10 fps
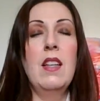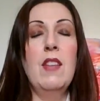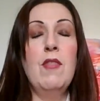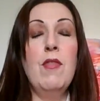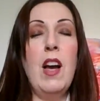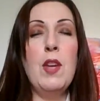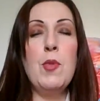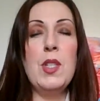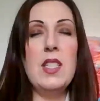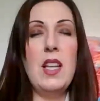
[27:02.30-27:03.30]
and
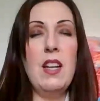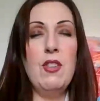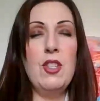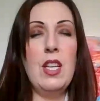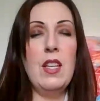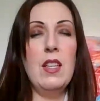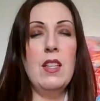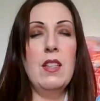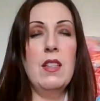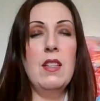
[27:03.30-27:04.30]
vibrant energy
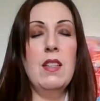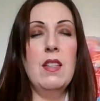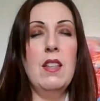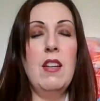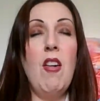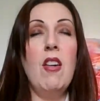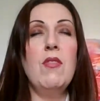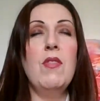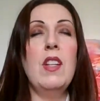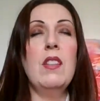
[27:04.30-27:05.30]
and
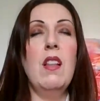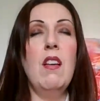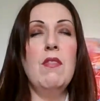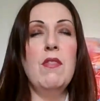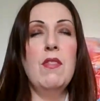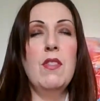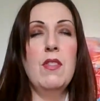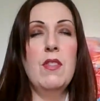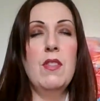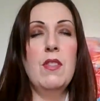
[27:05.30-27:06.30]
heartfelt love
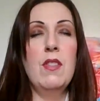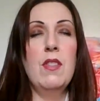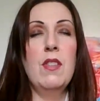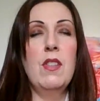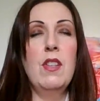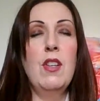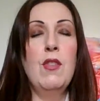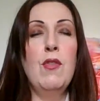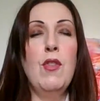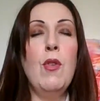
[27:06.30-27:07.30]

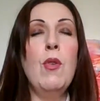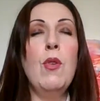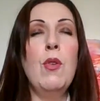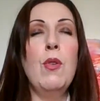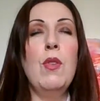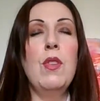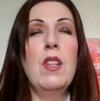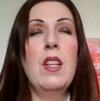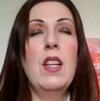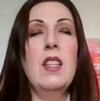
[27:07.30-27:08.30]
for all
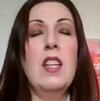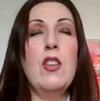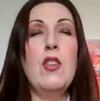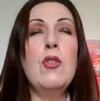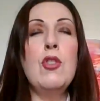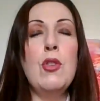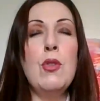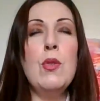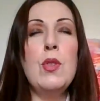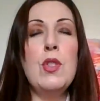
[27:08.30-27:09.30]
that you
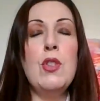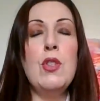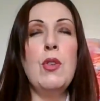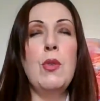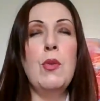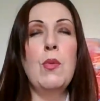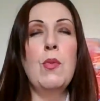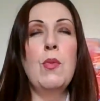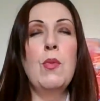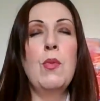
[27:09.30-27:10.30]
choose to do
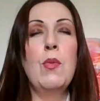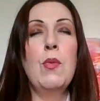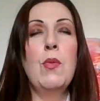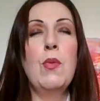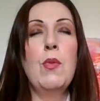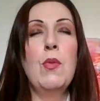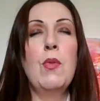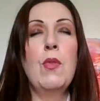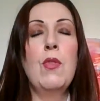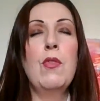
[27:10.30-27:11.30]

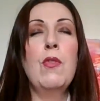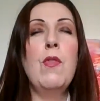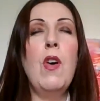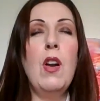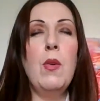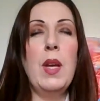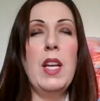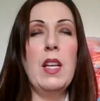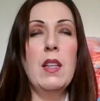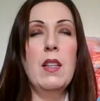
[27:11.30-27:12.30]
following